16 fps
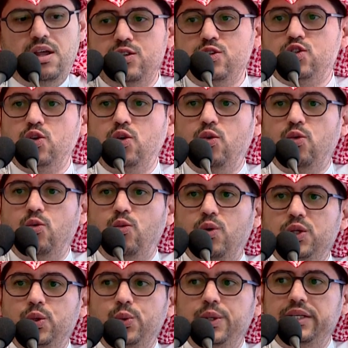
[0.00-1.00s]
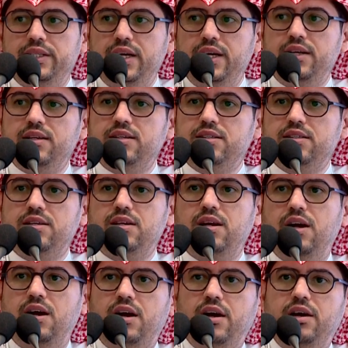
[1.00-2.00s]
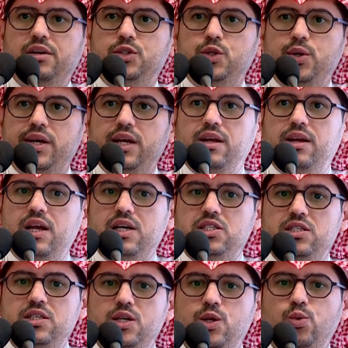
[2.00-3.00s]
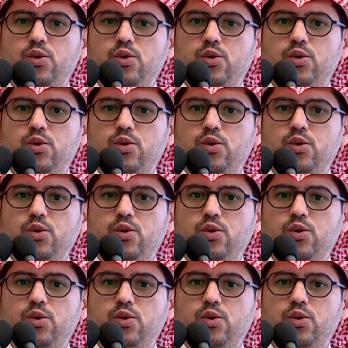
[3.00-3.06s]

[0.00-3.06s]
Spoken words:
So what we did during last year,